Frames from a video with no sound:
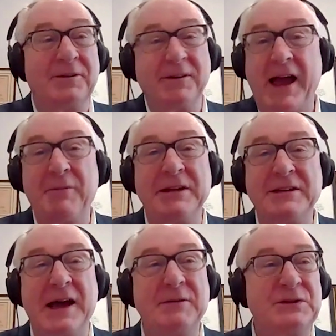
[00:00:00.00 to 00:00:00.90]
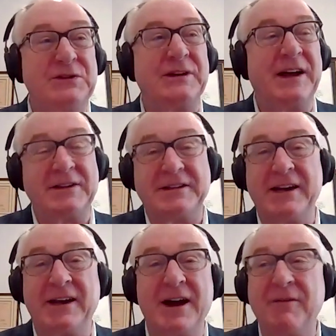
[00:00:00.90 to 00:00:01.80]
How many times you stood outside
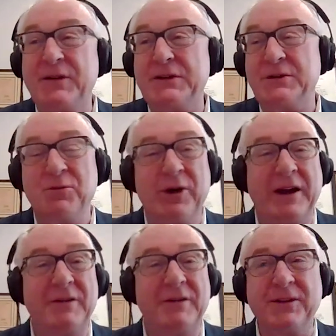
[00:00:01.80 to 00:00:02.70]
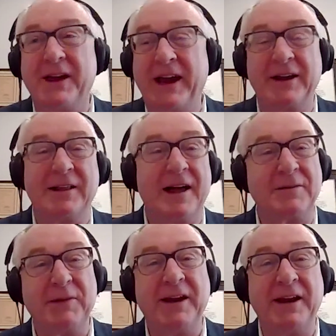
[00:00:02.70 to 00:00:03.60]
the conference room waiting for the 8
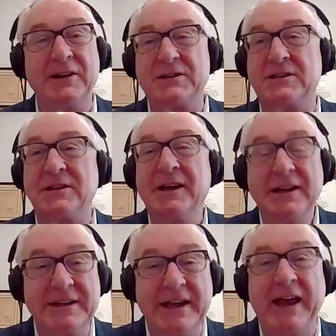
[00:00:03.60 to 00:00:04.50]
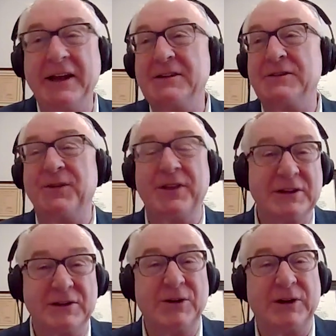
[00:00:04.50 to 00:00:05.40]
o'clock meeting to end so
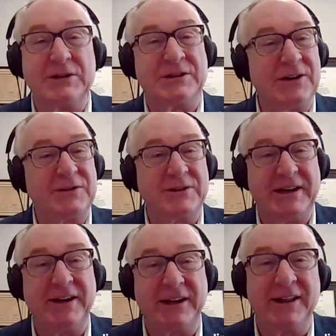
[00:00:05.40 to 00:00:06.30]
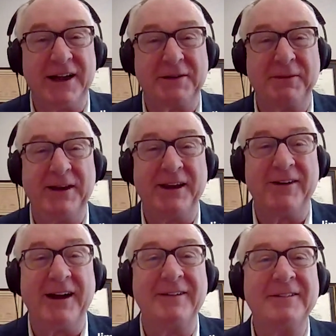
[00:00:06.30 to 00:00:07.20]
you could start your 10 o'clock meeting,
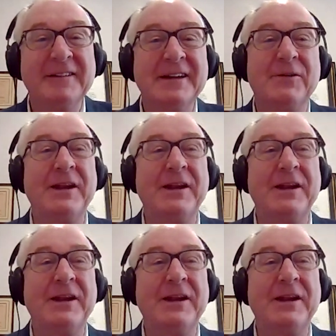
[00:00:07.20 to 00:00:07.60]
right? Yeah.